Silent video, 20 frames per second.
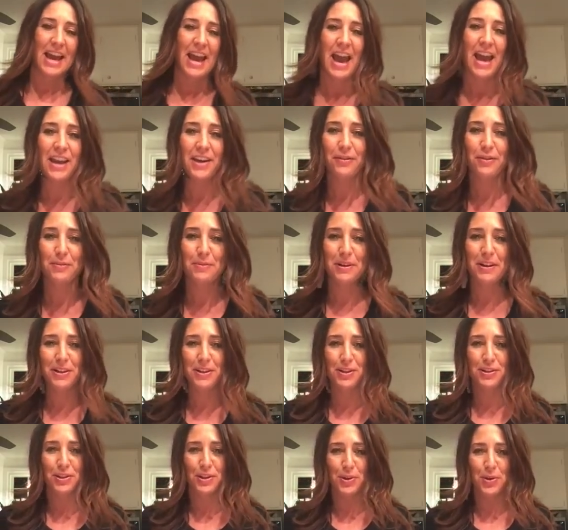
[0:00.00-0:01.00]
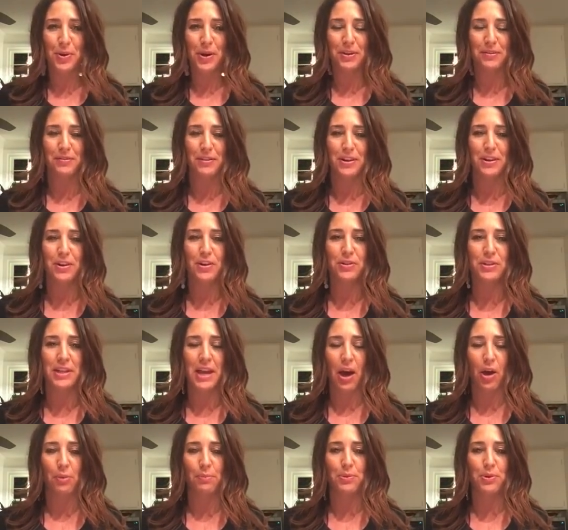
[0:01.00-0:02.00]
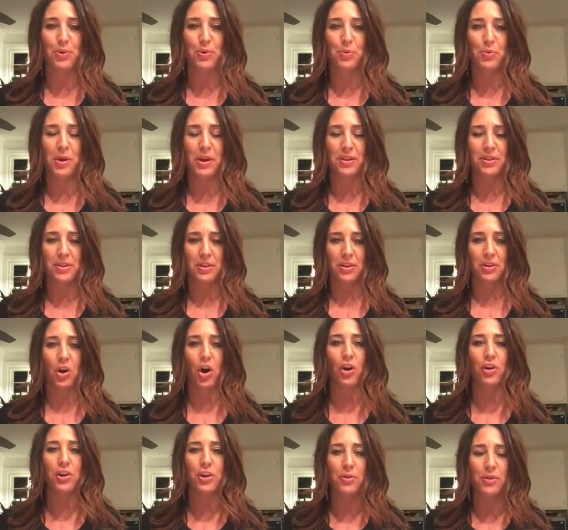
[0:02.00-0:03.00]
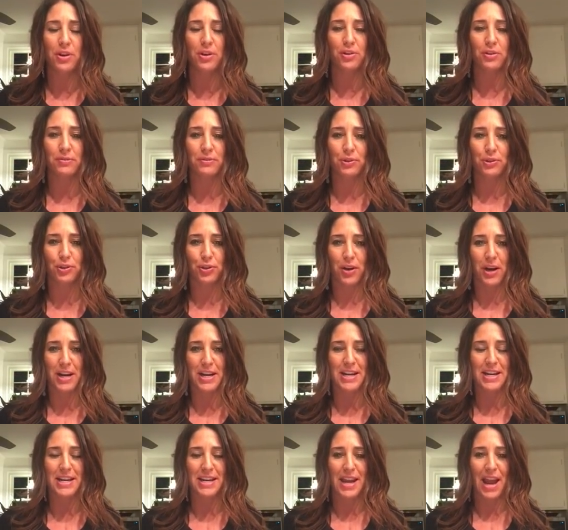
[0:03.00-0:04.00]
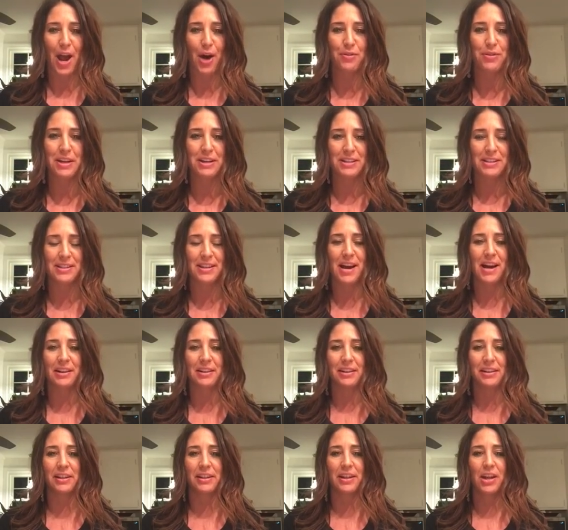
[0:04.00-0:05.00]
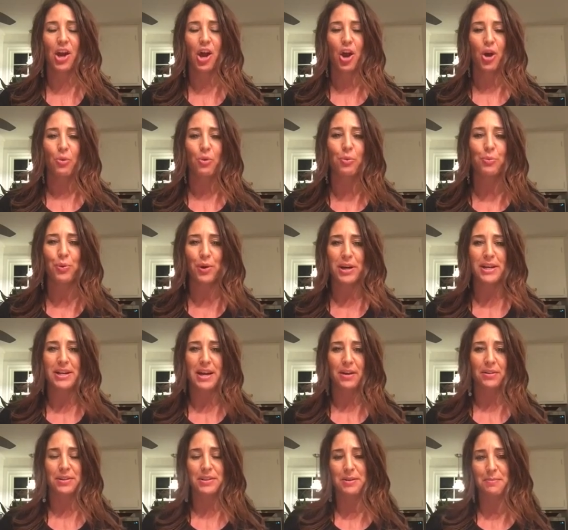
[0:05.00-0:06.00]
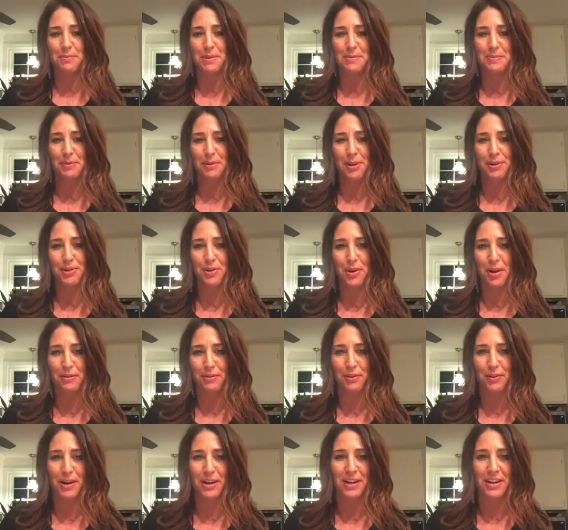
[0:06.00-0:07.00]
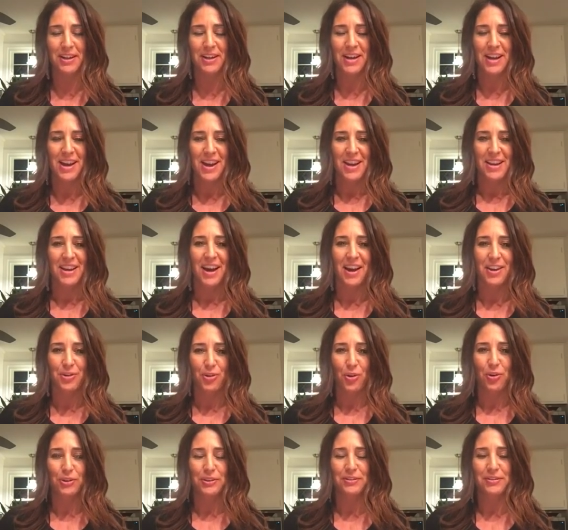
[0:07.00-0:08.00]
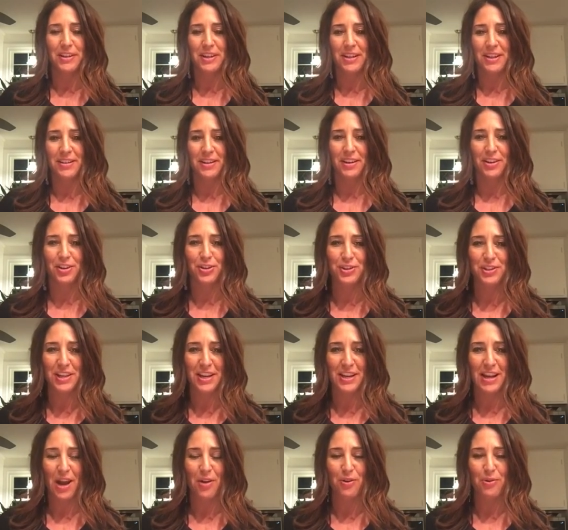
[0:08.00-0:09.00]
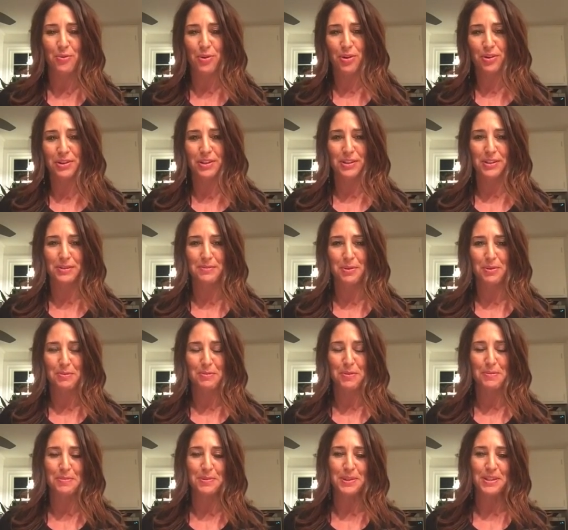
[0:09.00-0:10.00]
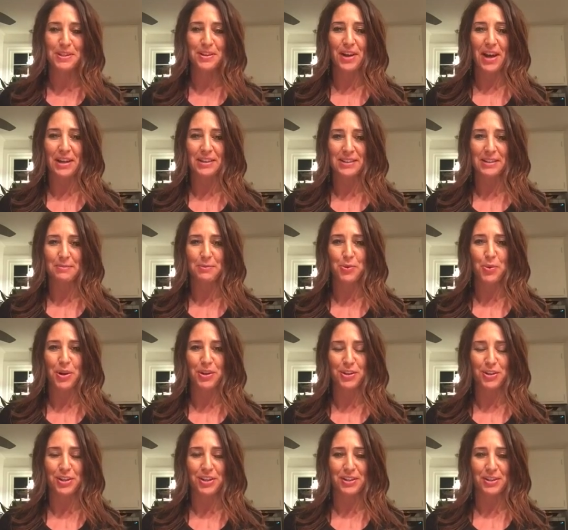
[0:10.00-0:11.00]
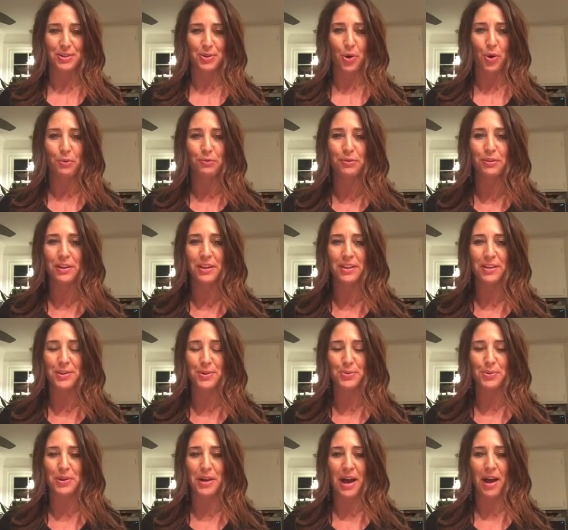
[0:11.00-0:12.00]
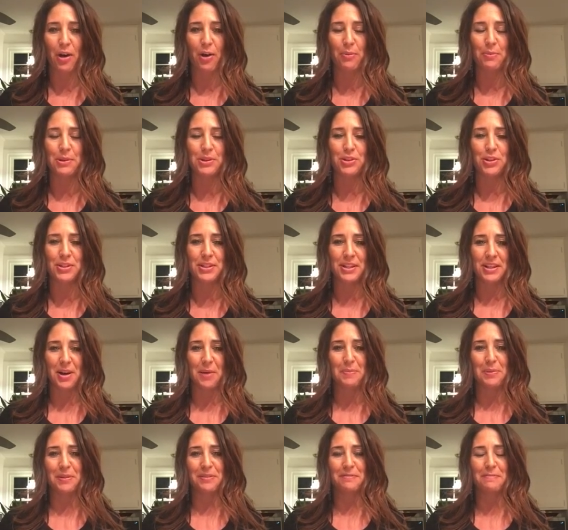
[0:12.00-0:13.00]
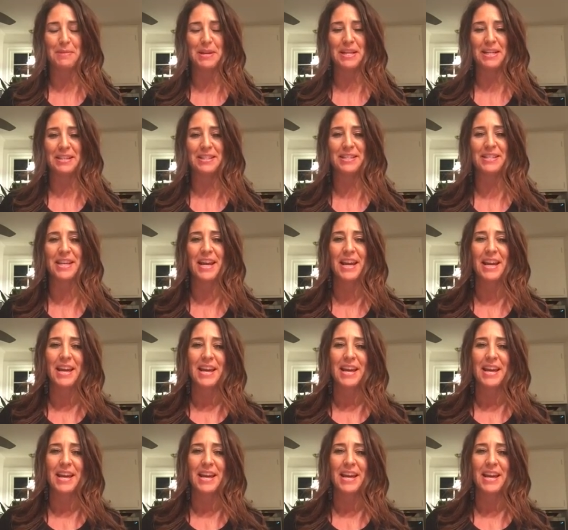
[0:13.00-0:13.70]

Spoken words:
Hey everybody, just a quick video to help you with the cardio interval training and how that exactly will break out. Some people I know have already gotten hold of it and they understand how it works, and some other people still had some questions. So hopefully this will help in just a couple of minutes.